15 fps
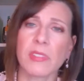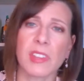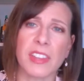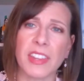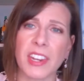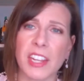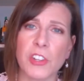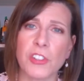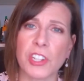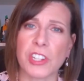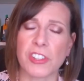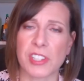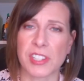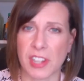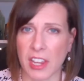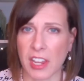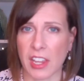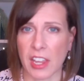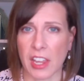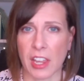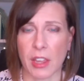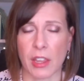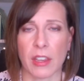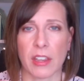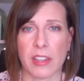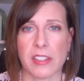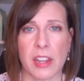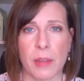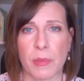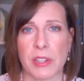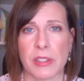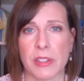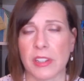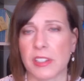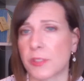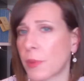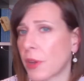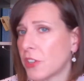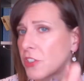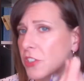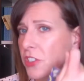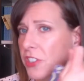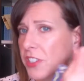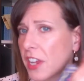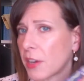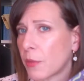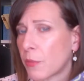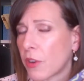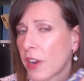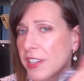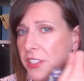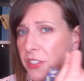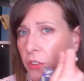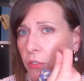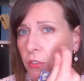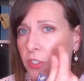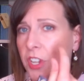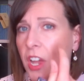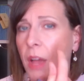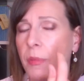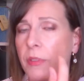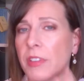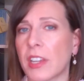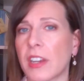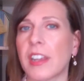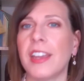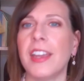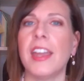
And then I usually just take a, a dampened sponge and just kind of press over top of it,